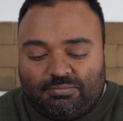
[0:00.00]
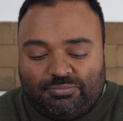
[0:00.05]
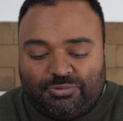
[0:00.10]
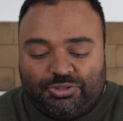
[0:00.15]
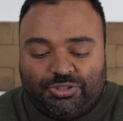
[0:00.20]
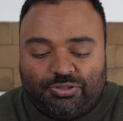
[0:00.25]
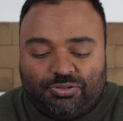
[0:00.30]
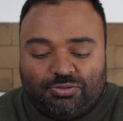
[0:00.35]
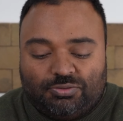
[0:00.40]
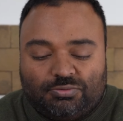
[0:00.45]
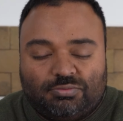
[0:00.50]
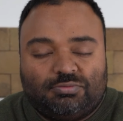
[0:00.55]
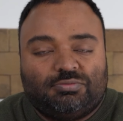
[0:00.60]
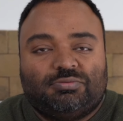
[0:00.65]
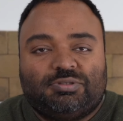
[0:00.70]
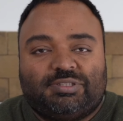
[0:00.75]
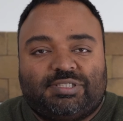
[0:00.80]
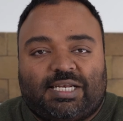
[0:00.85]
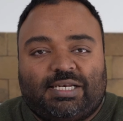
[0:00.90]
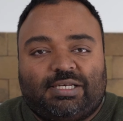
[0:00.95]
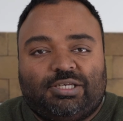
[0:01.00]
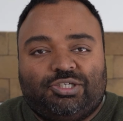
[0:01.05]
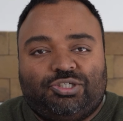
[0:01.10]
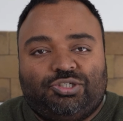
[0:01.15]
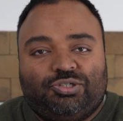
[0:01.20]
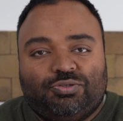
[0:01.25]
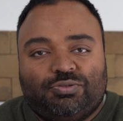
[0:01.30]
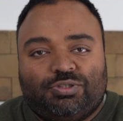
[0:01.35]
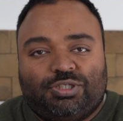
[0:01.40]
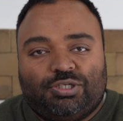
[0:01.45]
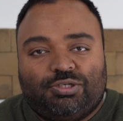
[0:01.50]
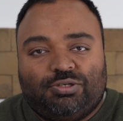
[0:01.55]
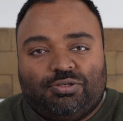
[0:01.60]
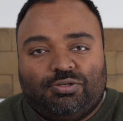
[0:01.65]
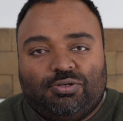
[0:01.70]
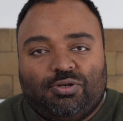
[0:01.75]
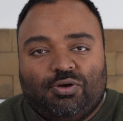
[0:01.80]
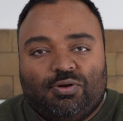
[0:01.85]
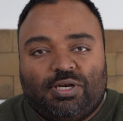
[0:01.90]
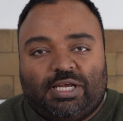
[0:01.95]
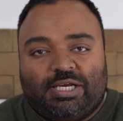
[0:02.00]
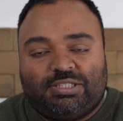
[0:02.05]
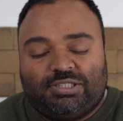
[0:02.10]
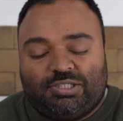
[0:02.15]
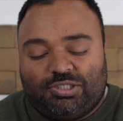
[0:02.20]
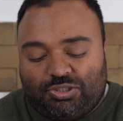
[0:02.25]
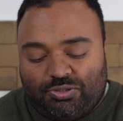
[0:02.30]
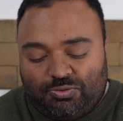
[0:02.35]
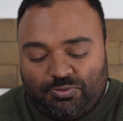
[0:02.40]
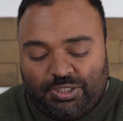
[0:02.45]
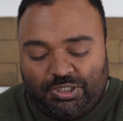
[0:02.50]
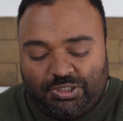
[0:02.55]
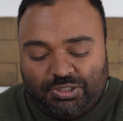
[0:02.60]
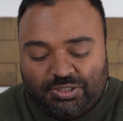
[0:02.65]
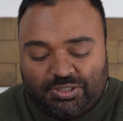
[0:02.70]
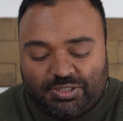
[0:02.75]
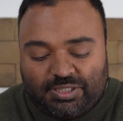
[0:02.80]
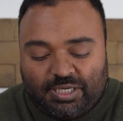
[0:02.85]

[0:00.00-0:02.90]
you know, suddenly shoot in low light situations,